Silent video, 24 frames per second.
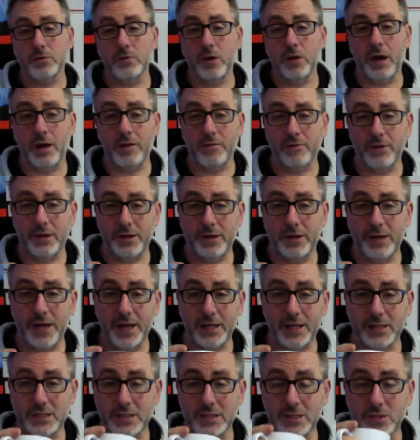You have an
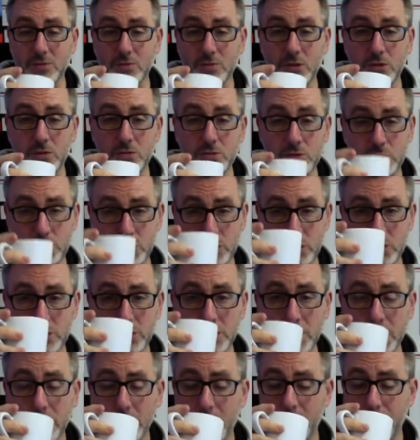access to a huge
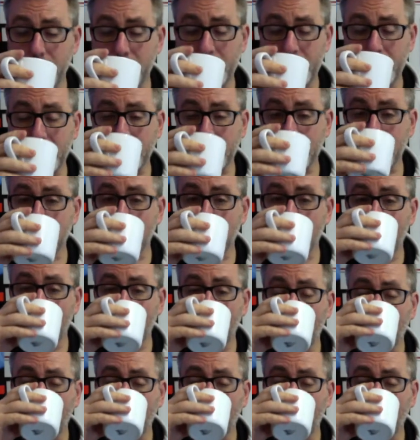market.